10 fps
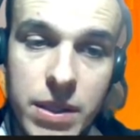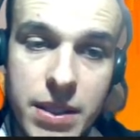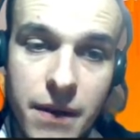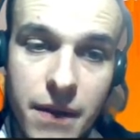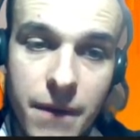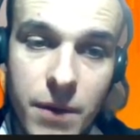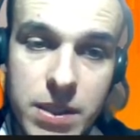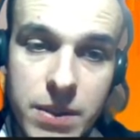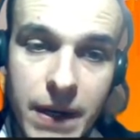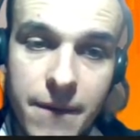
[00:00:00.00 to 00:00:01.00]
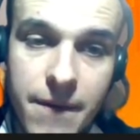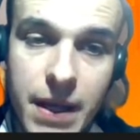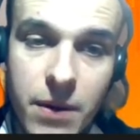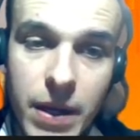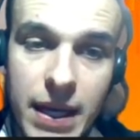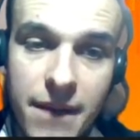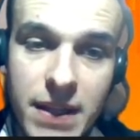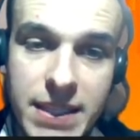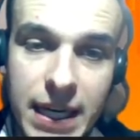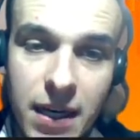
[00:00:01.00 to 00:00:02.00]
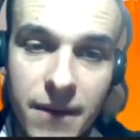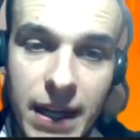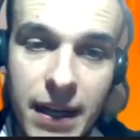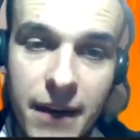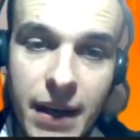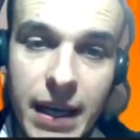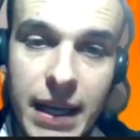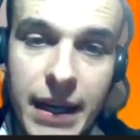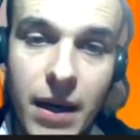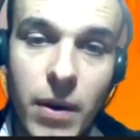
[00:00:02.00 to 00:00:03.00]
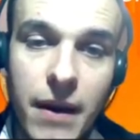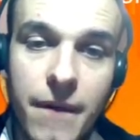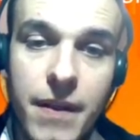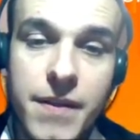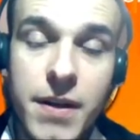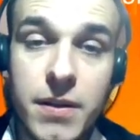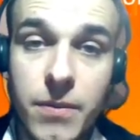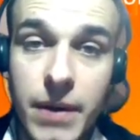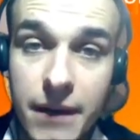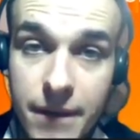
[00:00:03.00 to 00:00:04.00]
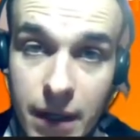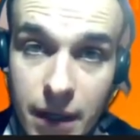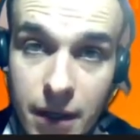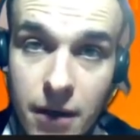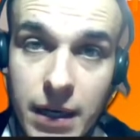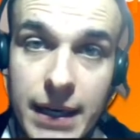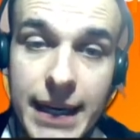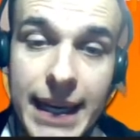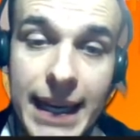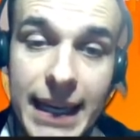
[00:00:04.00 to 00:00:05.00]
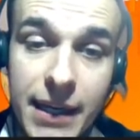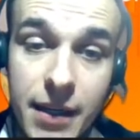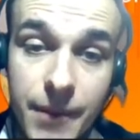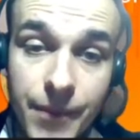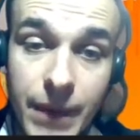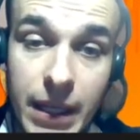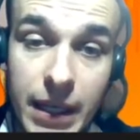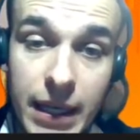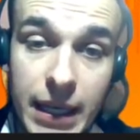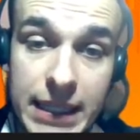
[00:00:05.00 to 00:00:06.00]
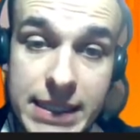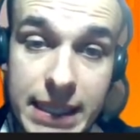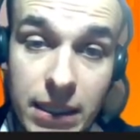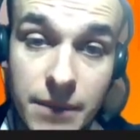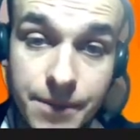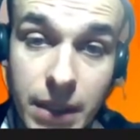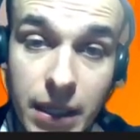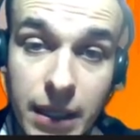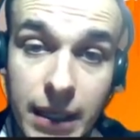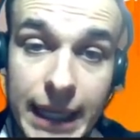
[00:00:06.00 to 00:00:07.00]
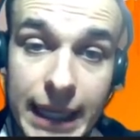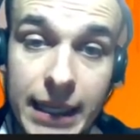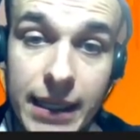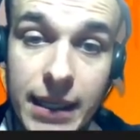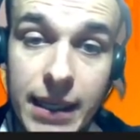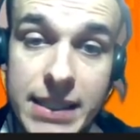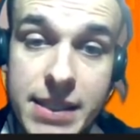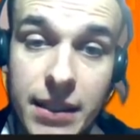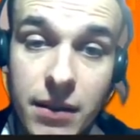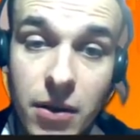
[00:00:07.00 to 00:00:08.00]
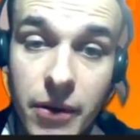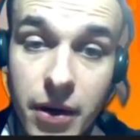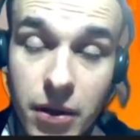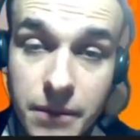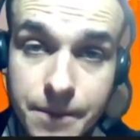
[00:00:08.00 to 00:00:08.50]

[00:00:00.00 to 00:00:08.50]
the first wave, then we had the second wave, and now we have the third wave, and it's still going on.